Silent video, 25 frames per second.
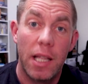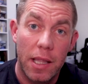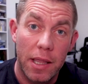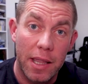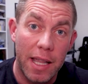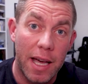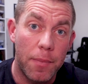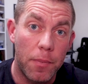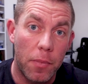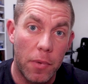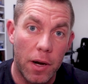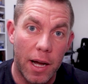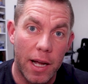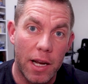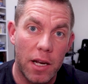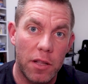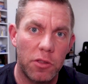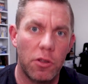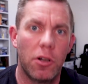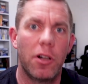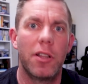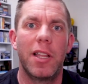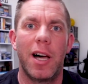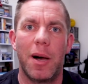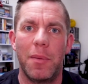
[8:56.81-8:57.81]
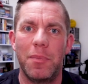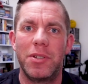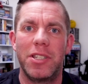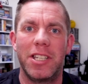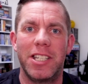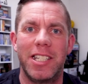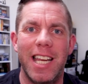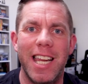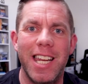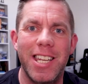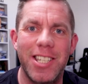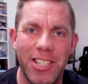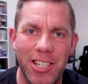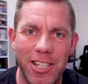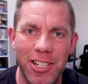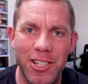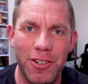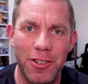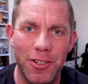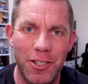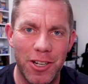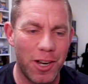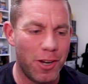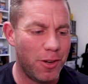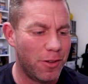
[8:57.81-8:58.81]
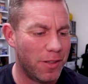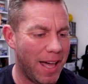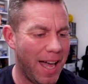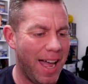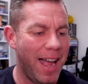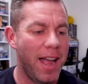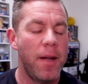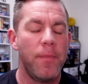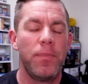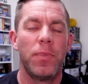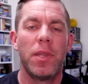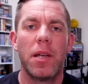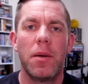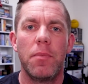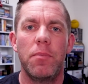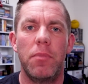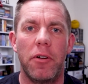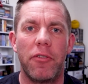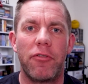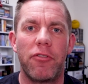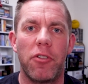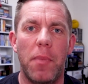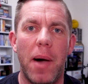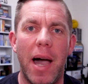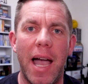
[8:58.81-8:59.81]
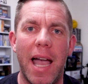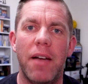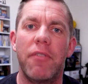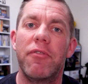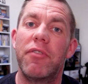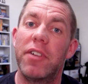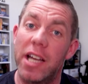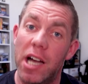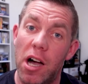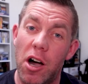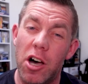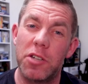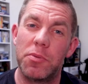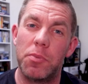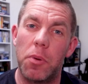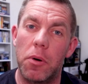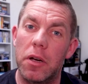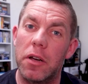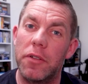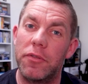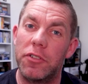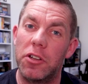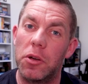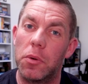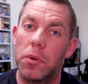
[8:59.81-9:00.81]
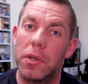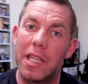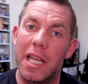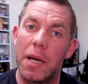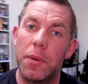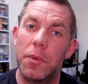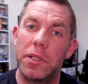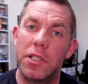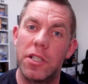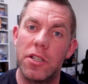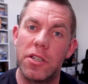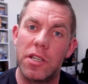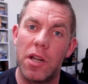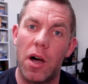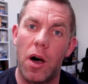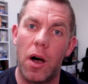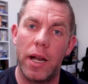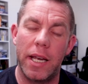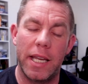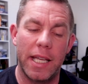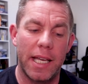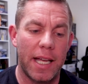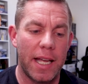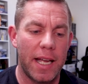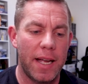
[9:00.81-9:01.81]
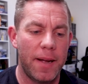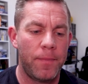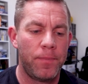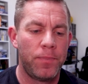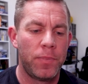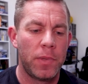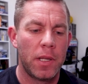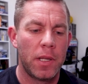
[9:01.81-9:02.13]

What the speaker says: That might, not that I'm suggesting you do that, but from AMVR's point of view, when they were designing it,